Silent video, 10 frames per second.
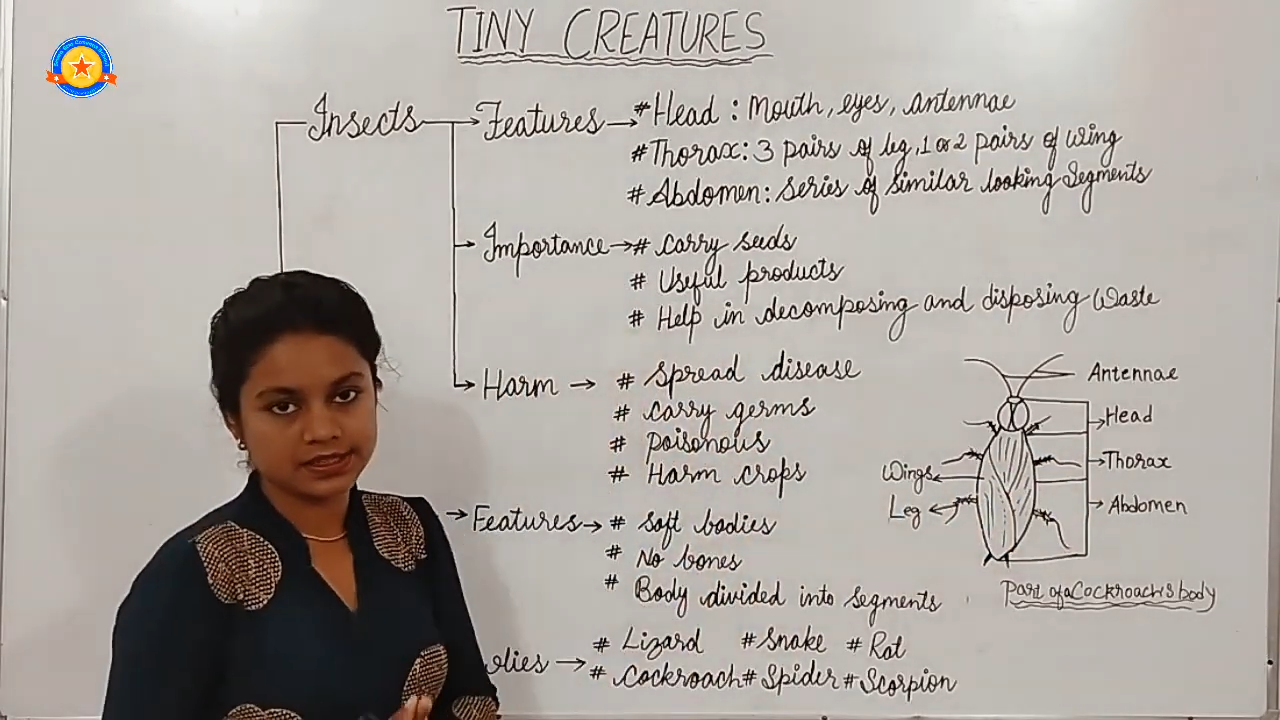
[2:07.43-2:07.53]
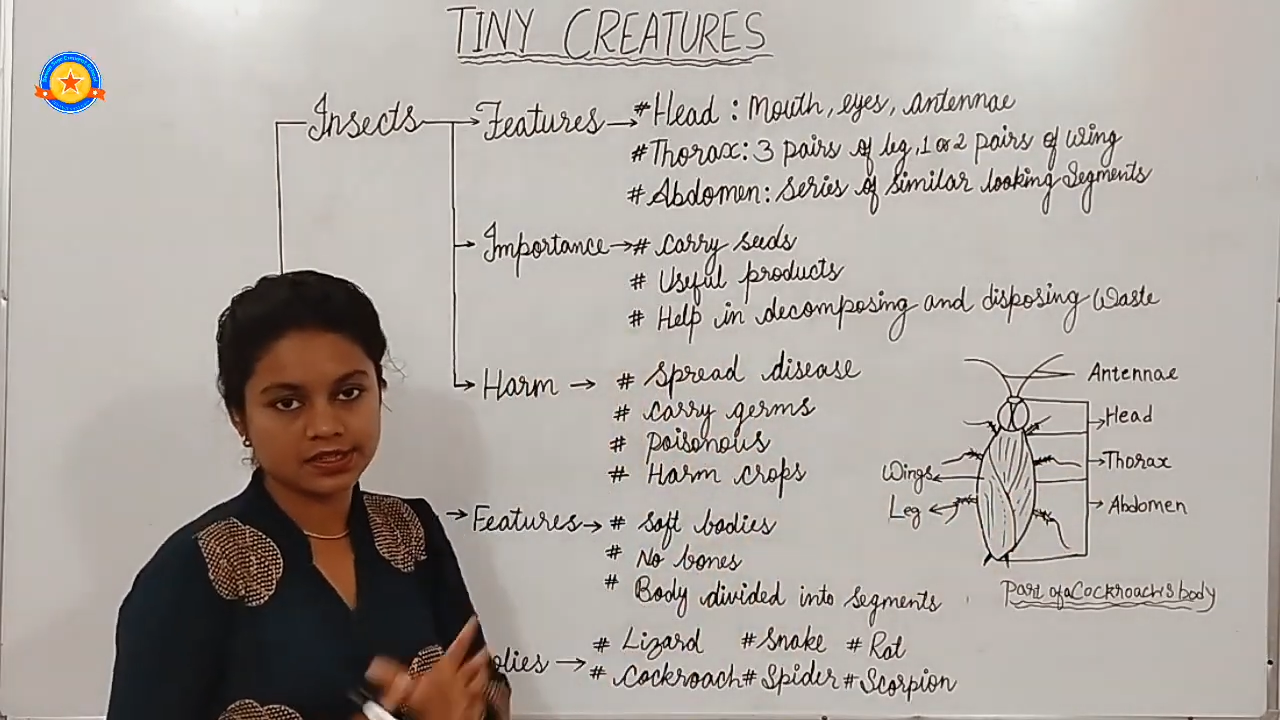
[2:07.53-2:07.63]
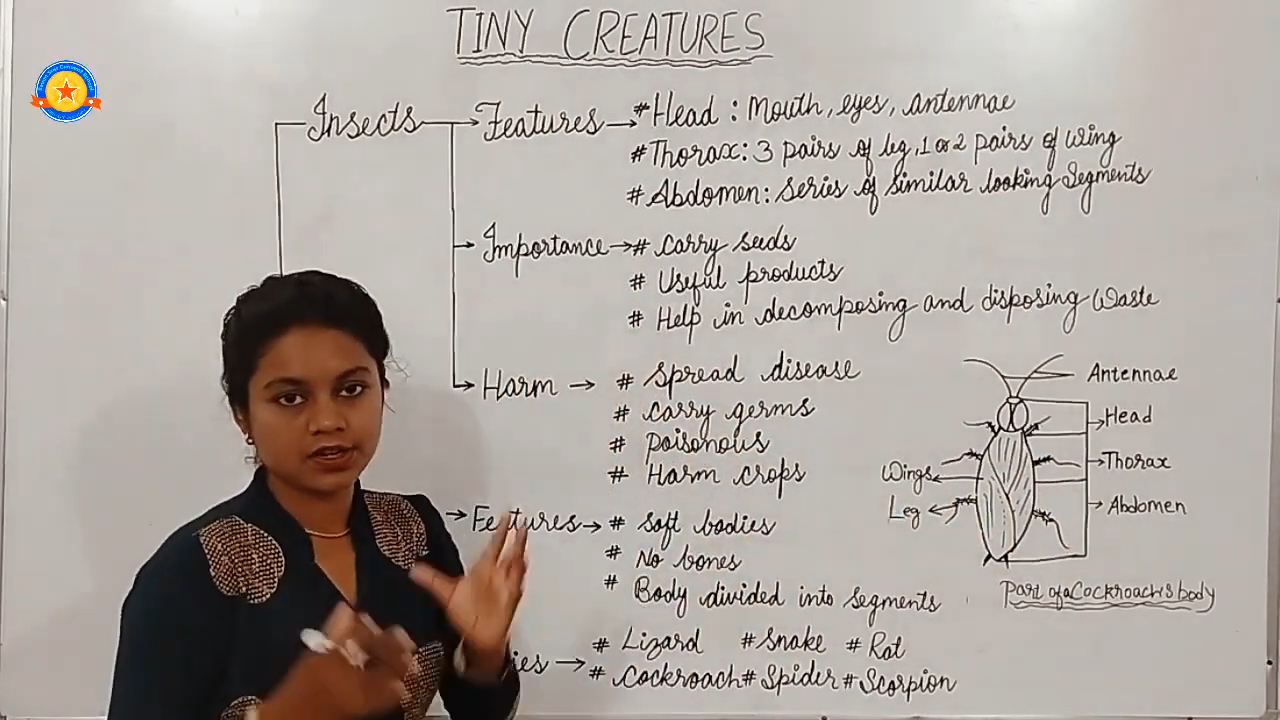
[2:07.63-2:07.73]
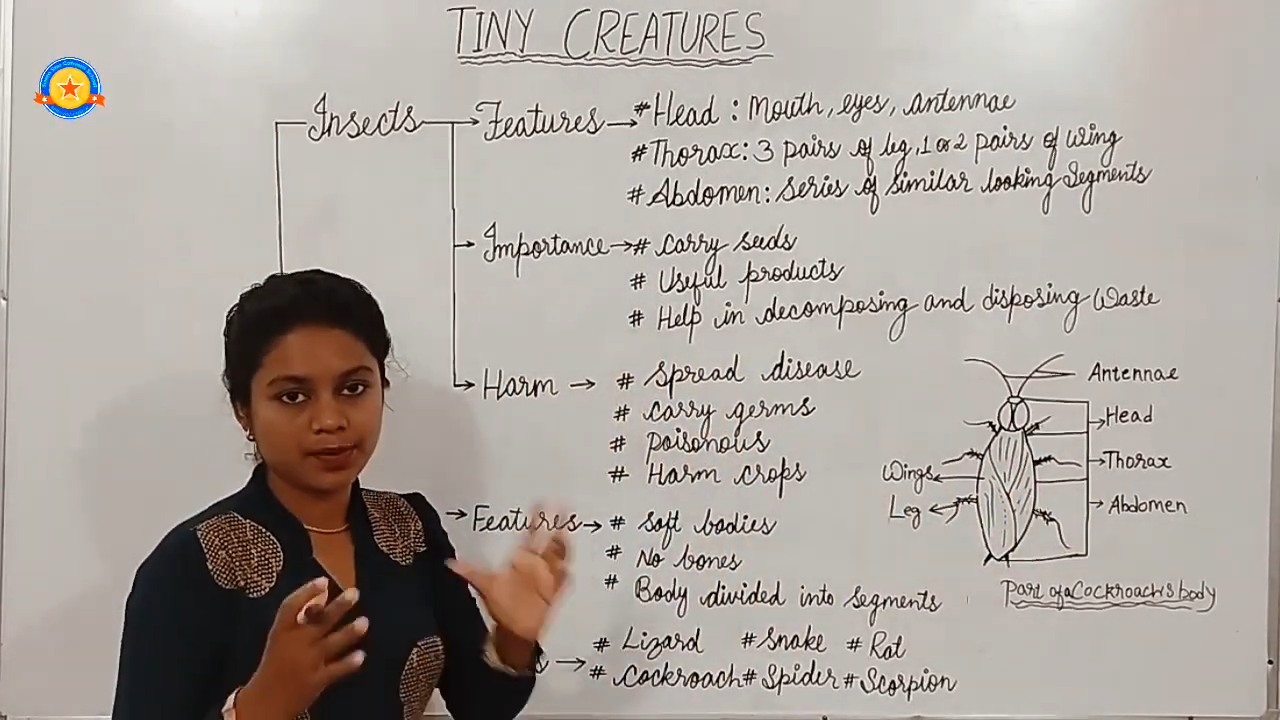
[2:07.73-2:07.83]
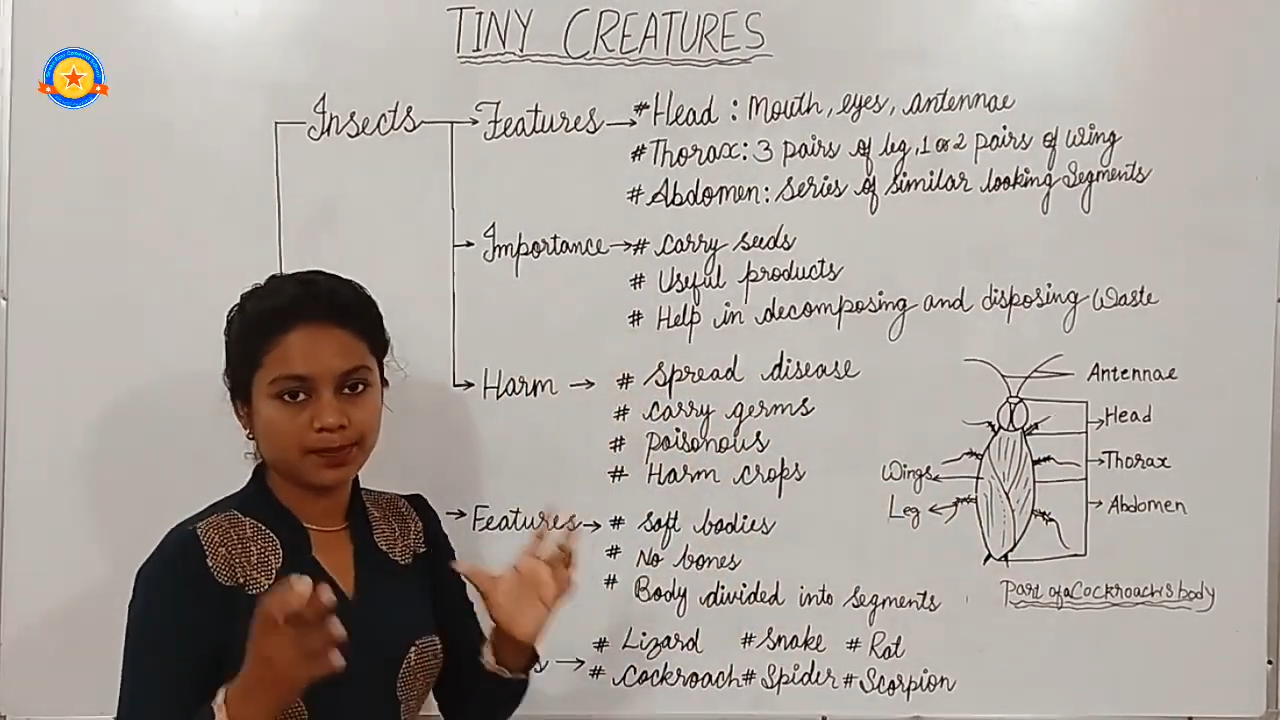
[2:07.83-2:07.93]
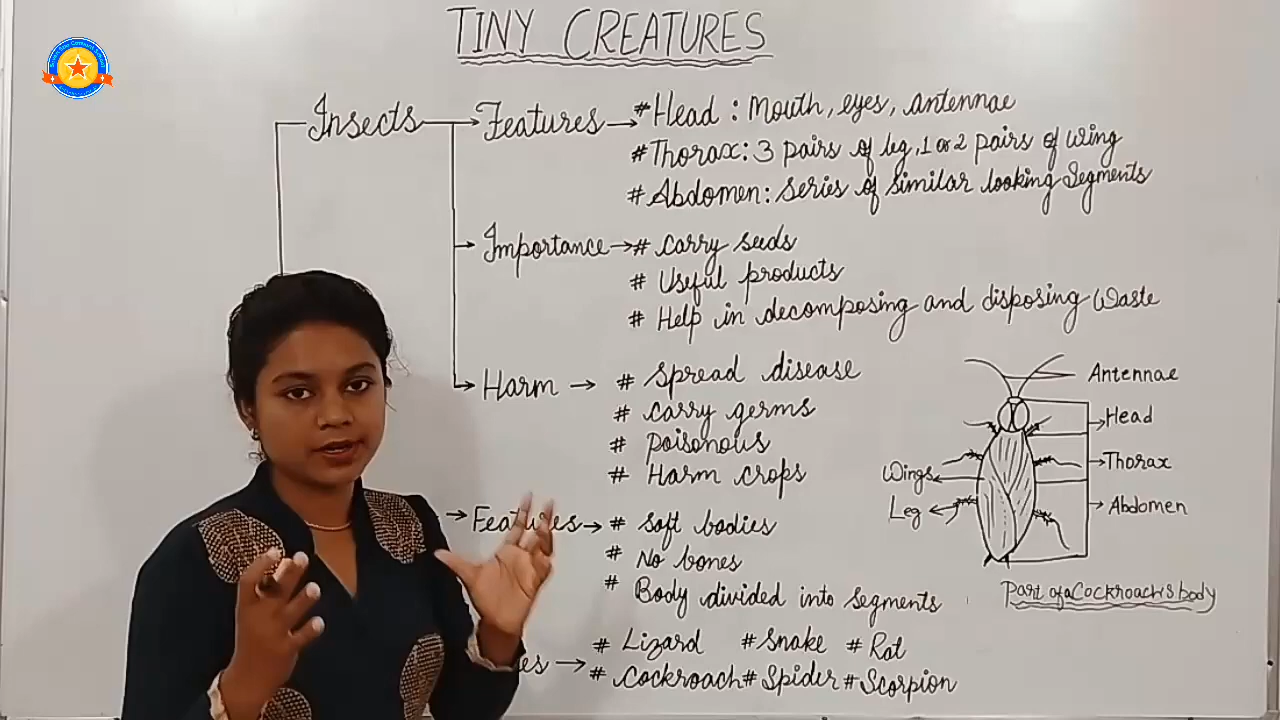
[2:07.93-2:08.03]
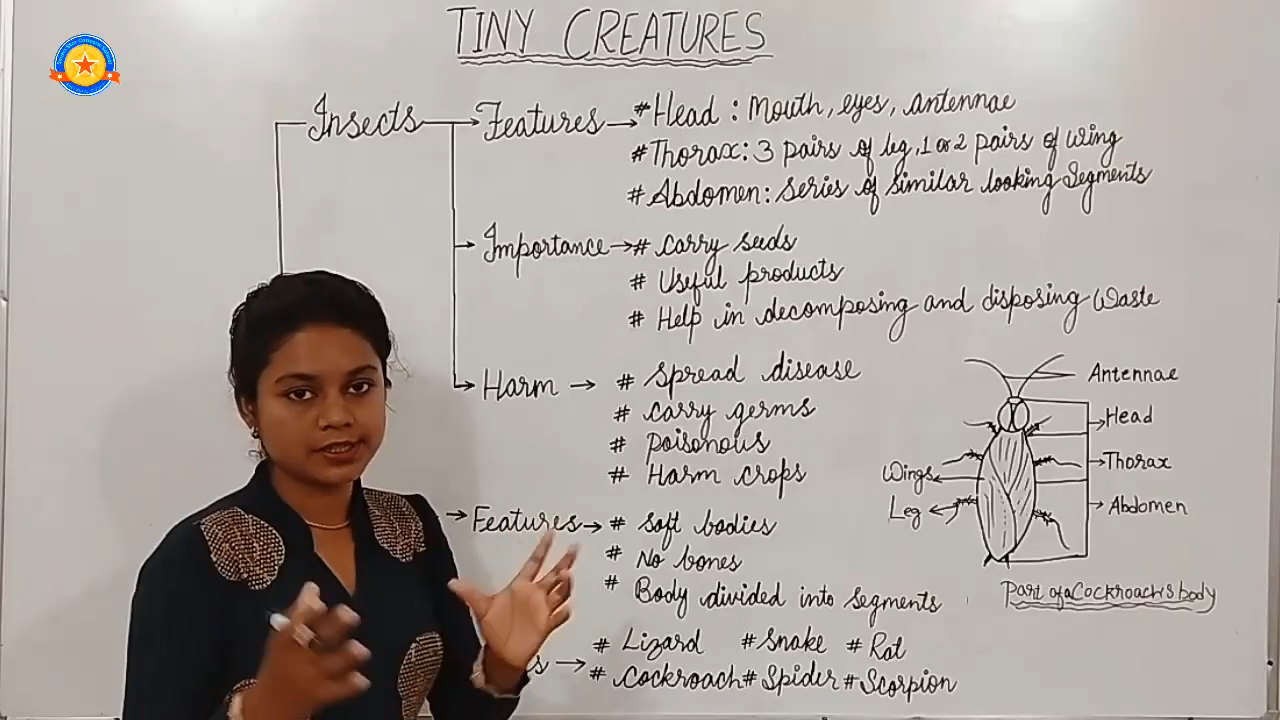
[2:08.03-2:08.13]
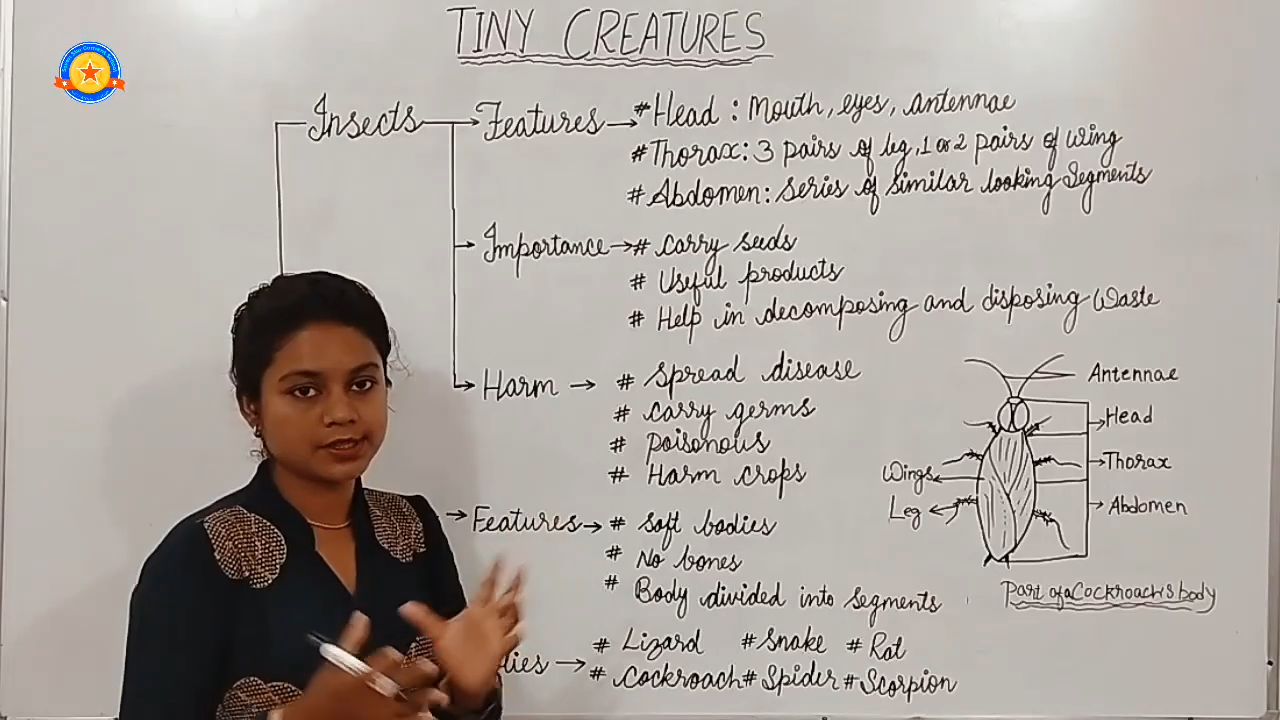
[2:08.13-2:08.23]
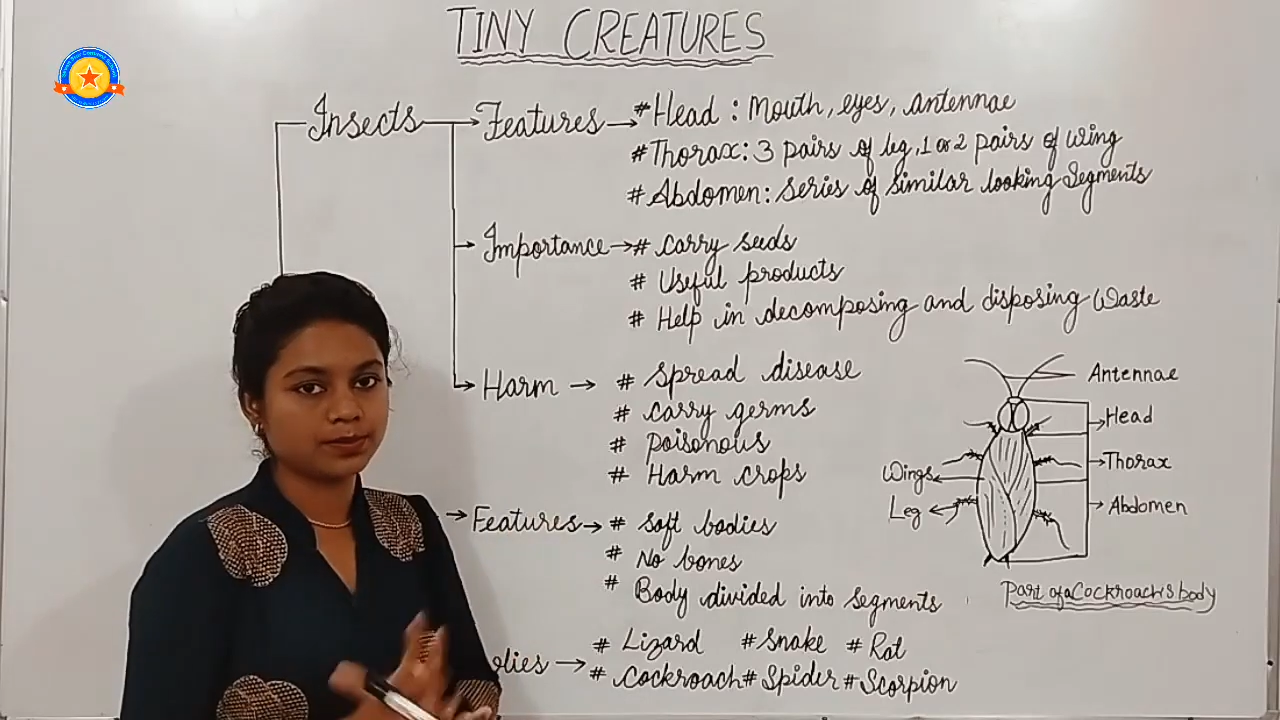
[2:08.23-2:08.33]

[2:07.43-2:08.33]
three parts